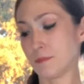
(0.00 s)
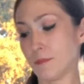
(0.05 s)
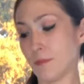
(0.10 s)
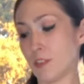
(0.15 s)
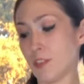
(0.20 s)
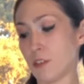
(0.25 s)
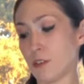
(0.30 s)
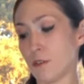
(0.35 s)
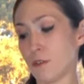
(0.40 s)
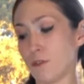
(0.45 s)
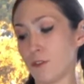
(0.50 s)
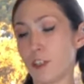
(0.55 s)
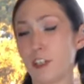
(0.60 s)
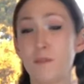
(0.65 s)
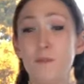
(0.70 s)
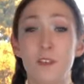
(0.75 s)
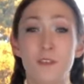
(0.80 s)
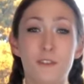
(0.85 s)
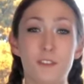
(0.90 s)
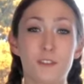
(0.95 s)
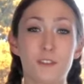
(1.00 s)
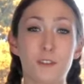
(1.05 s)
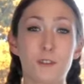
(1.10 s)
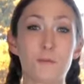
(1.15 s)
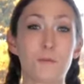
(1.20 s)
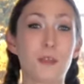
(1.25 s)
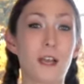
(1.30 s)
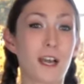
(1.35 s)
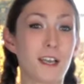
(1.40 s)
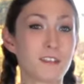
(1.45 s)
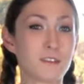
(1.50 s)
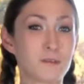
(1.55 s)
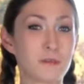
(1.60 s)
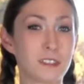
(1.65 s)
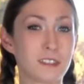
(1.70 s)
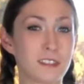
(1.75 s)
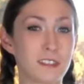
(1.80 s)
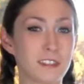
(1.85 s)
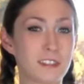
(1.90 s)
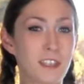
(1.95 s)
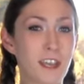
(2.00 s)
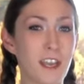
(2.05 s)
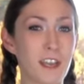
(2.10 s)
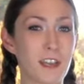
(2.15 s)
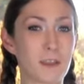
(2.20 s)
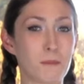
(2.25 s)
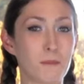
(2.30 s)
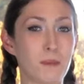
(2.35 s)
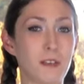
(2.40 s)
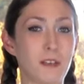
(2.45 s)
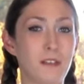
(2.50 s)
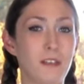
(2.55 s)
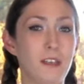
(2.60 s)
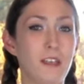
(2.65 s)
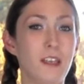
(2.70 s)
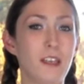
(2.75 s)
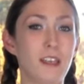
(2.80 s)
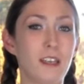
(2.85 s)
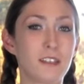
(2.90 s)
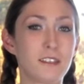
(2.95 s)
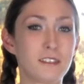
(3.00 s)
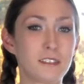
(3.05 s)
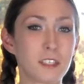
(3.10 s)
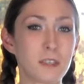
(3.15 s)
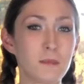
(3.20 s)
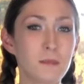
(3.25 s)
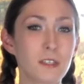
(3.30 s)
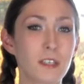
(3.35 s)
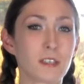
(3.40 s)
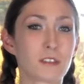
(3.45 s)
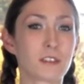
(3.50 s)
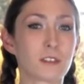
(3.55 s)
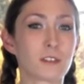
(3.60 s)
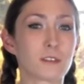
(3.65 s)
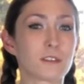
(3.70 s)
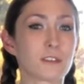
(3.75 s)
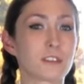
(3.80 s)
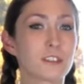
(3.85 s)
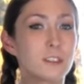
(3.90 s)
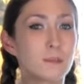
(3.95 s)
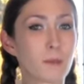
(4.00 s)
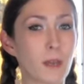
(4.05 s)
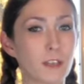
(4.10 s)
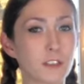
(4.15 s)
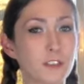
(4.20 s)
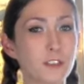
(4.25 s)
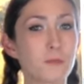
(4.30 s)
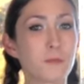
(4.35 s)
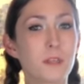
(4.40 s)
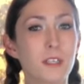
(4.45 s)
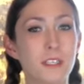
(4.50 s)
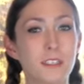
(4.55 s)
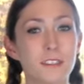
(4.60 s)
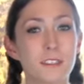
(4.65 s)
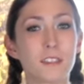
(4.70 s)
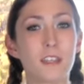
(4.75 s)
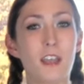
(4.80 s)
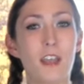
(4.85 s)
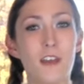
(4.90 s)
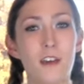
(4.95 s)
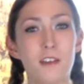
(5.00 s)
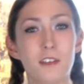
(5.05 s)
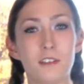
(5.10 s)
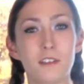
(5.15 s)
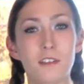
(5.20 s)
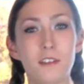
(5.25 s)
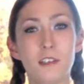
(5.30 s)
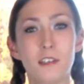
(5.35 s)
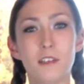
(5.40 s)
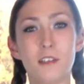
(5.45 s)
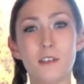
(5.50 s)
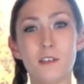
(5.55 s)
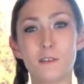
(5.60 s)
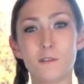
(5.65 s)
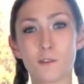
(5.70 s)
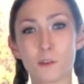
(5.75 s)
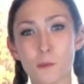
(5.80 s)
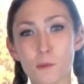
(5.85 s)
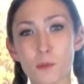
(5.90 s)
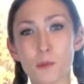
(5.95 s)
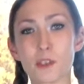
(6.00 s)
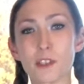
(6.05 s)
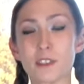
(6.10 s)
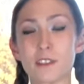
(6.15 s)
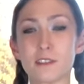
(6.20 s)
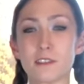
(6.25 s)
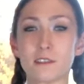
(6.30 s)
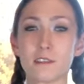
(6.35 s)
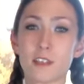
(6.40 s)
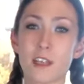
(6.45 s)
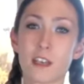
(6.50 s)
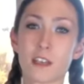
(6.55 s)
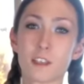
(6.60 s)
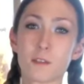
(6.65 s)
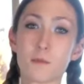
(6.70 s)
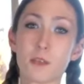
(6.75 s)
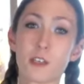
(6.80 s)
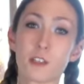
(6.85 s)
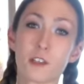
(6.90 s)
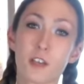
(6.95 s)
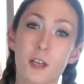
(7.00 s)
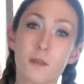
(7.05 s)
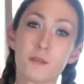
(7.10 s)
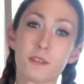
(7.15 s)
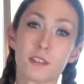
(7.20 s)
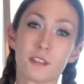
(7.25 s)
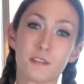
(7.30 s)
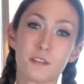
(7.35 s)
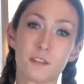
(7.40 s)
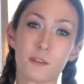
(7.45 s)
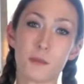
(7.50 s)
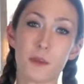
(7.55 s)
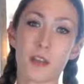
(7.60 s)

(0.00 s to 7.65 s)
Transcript: So forgive me if it's too blasphemous to say, but it seems like there's a special place in hell for priests that commit crimes against